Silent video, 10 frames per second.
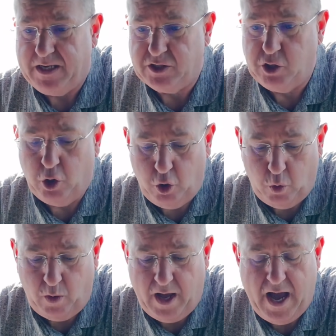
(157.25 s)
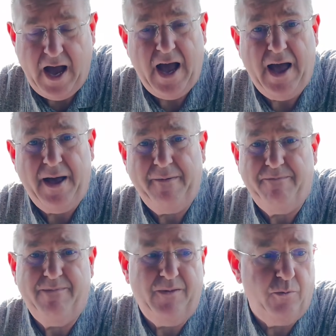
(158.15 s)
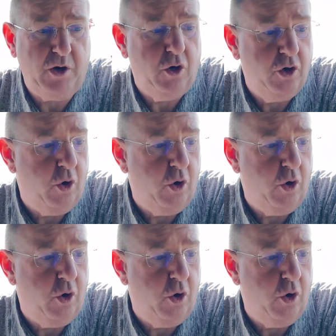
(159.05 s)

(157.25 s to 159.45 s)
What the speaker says: So we don't